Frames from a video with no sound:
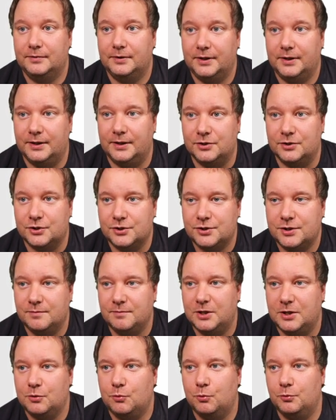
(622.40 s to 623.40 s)
and just give me
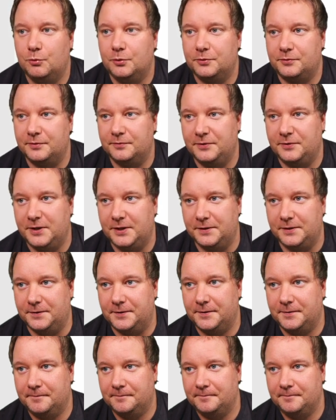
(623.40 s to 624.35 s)
quarter of year.